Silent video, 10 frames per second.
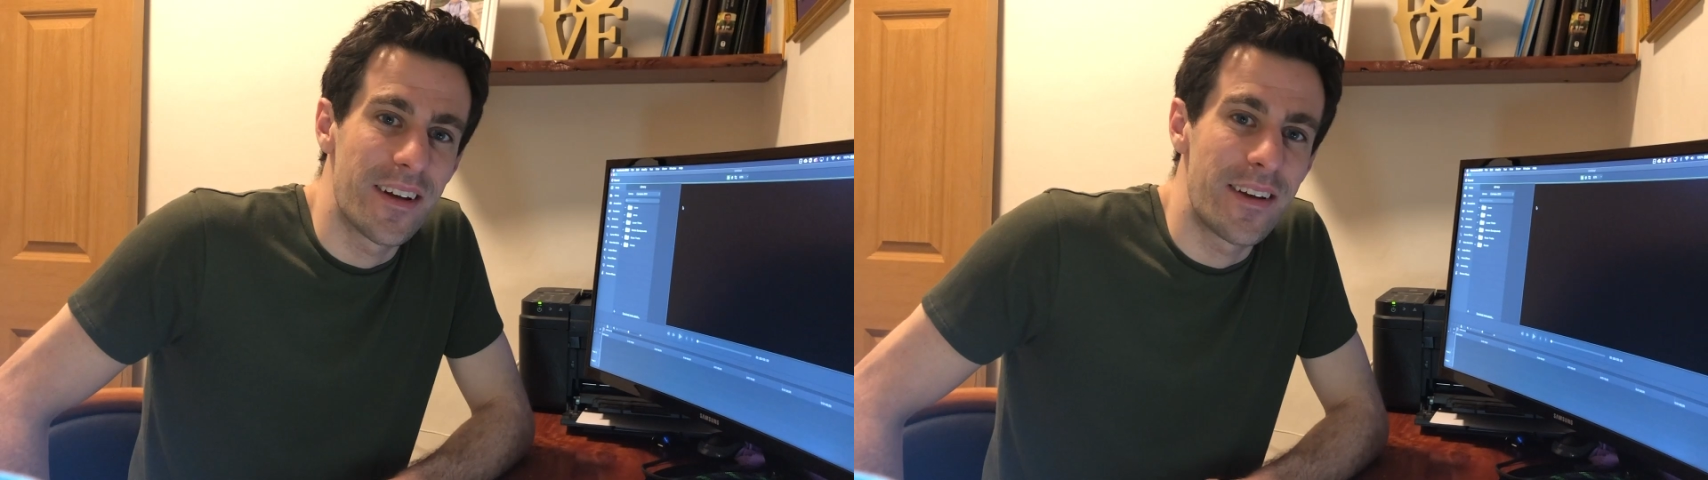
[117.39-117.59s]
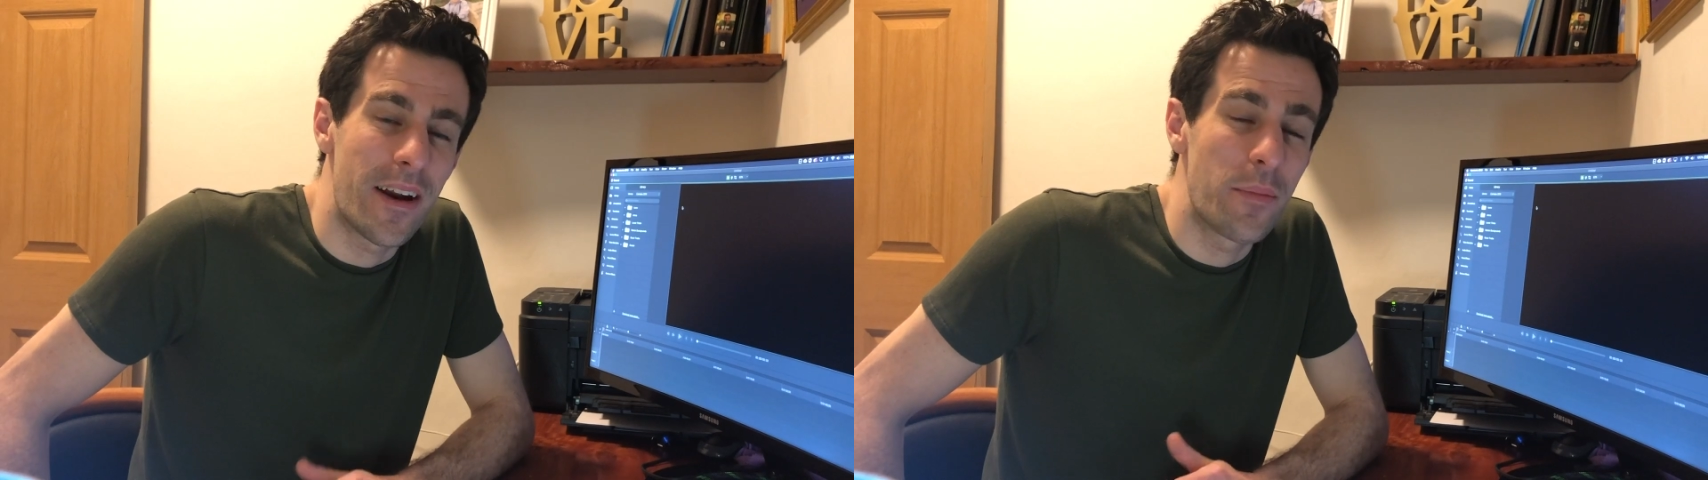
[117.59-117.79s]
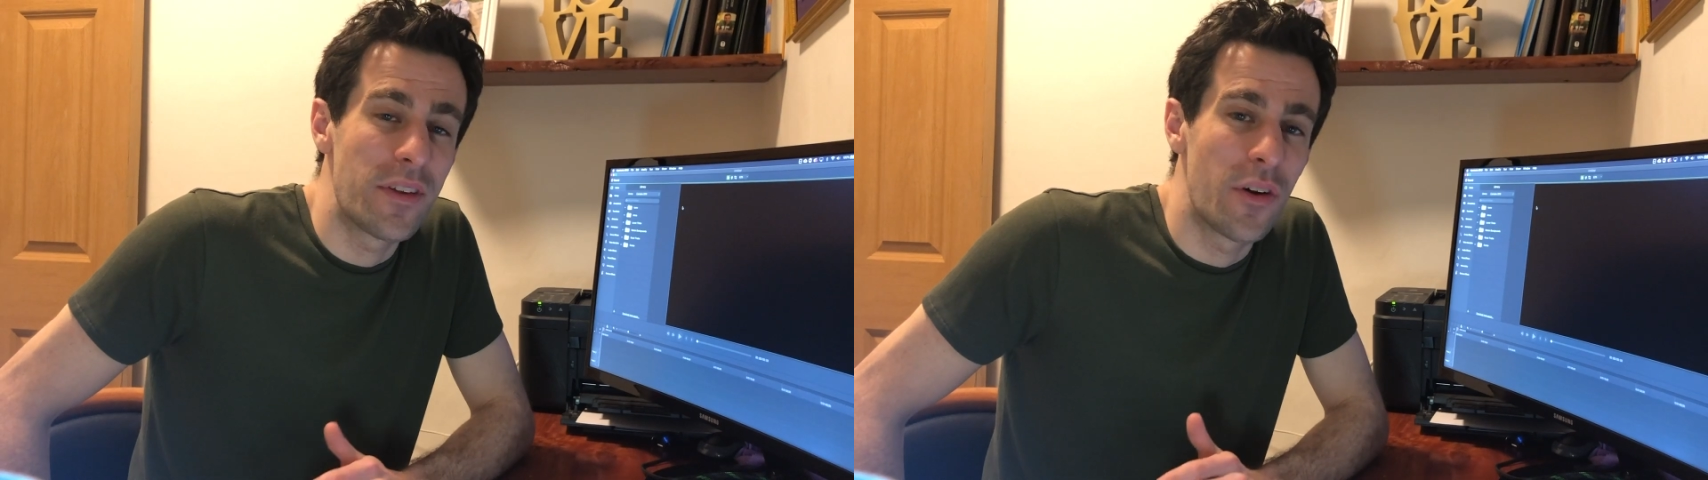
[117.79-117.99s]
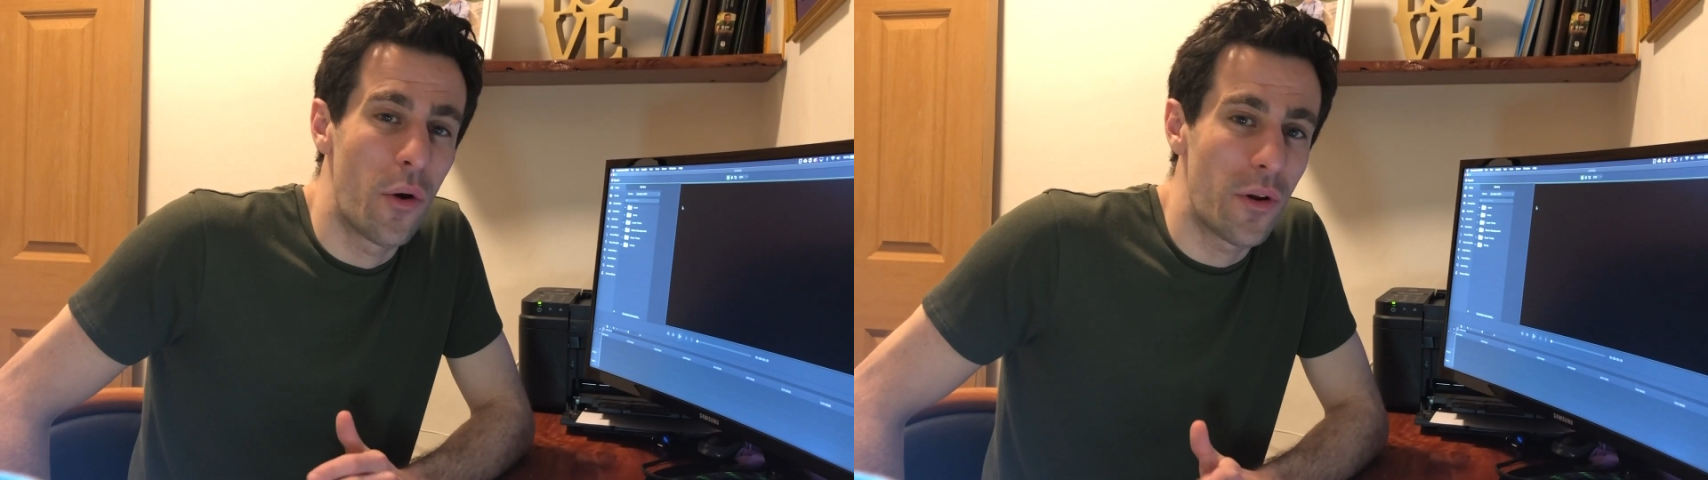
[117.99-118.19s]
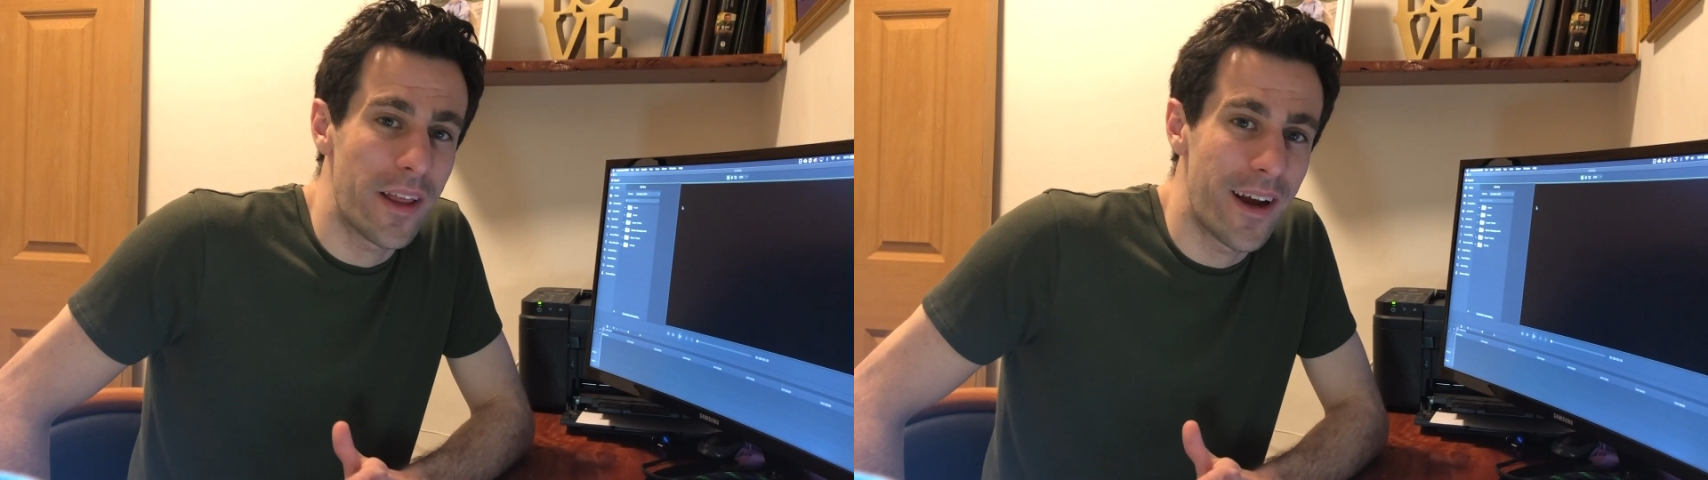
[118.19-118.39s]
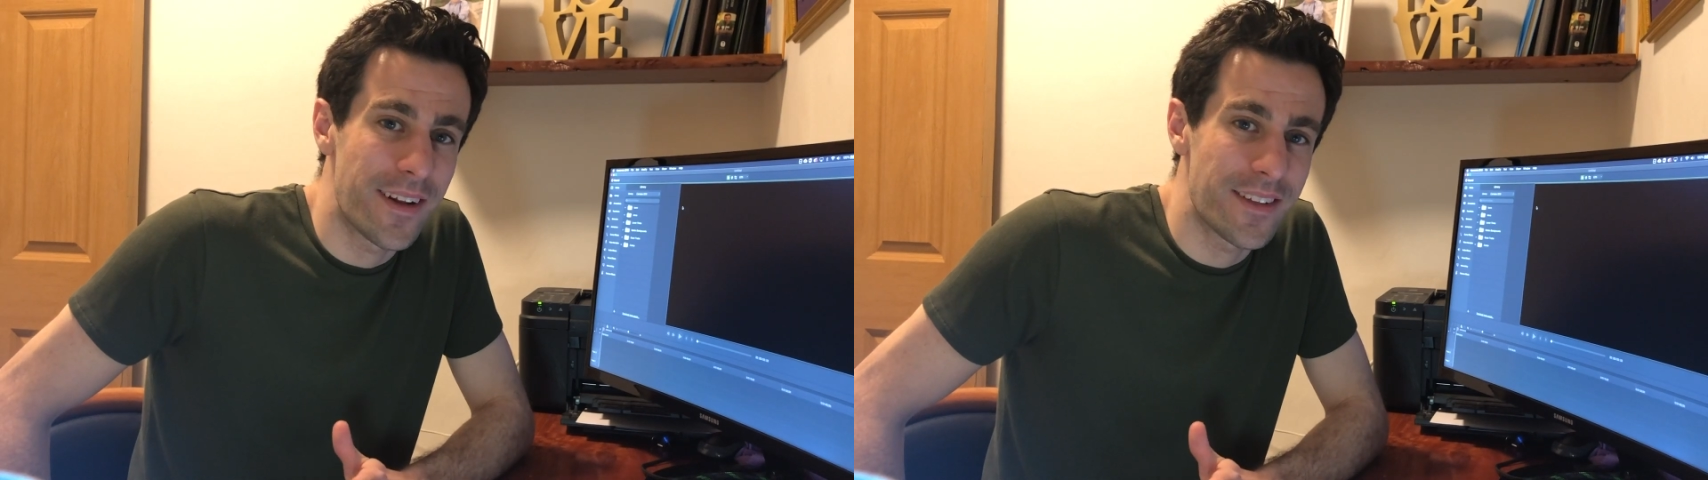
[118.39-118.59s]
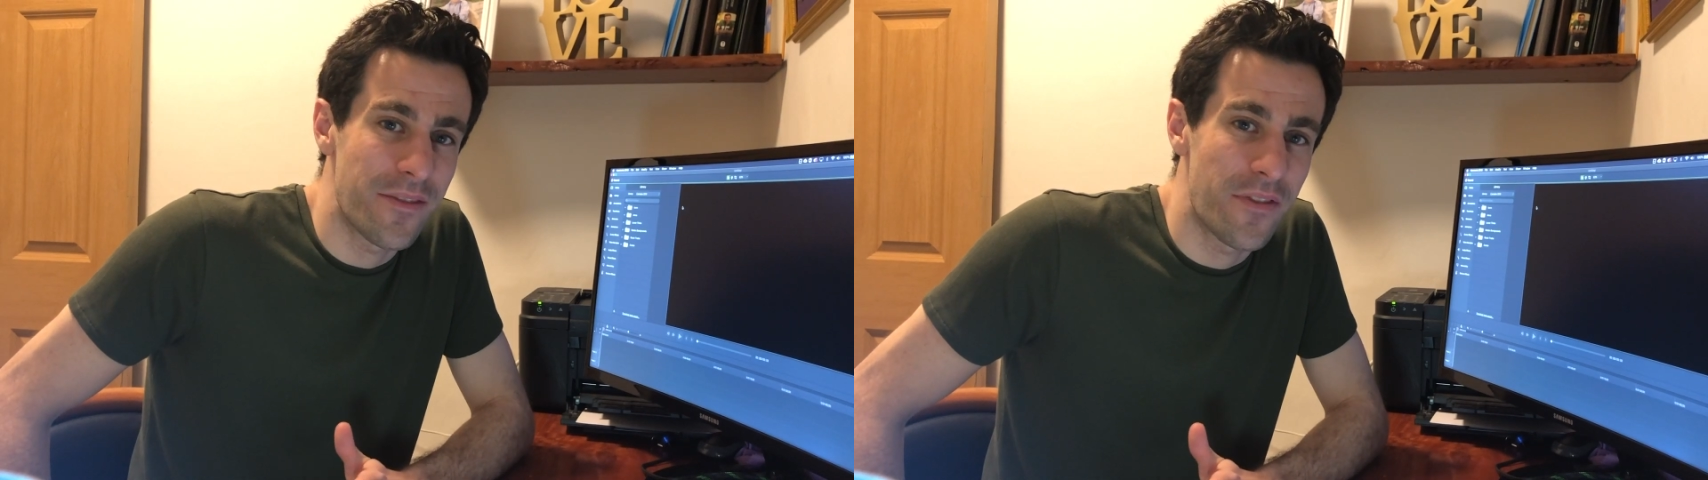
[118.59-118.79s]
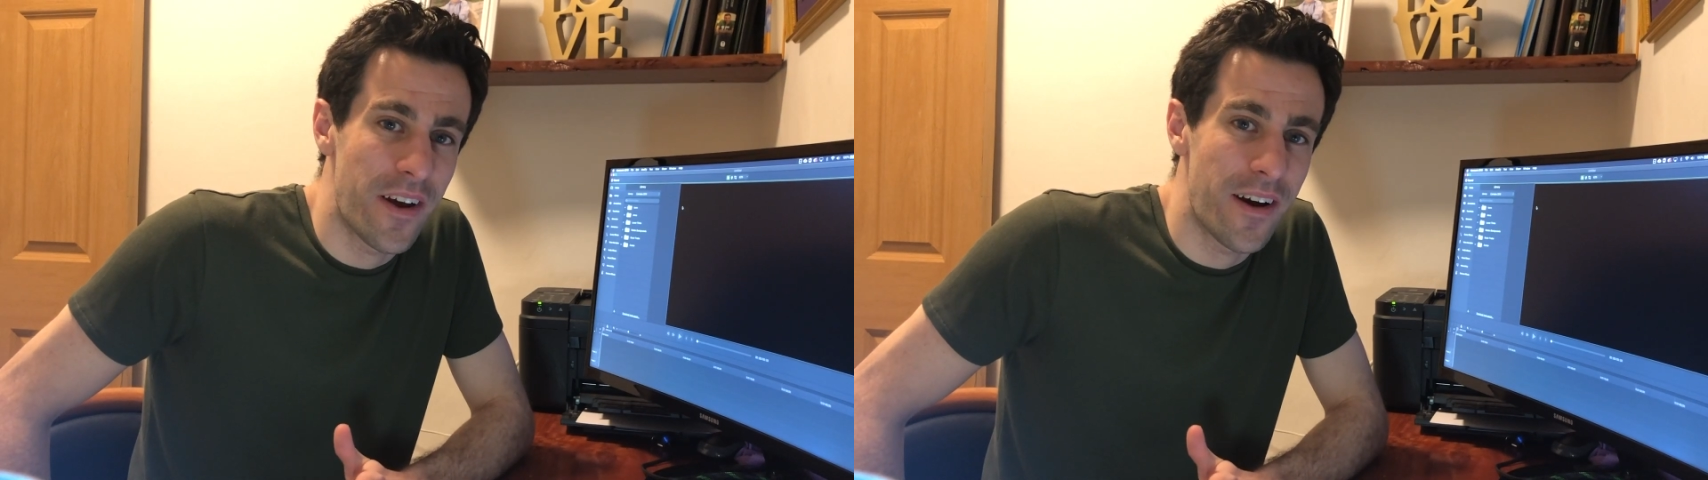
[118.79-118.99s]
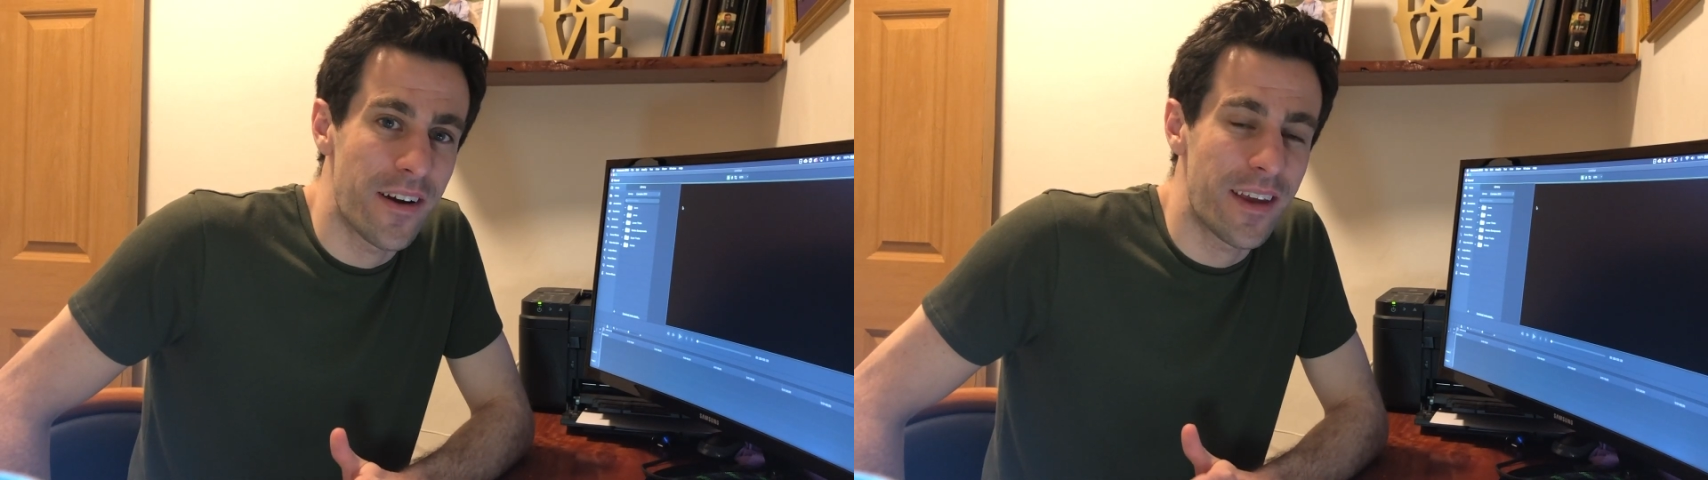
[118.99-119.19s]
Now, to be totally honest and fair,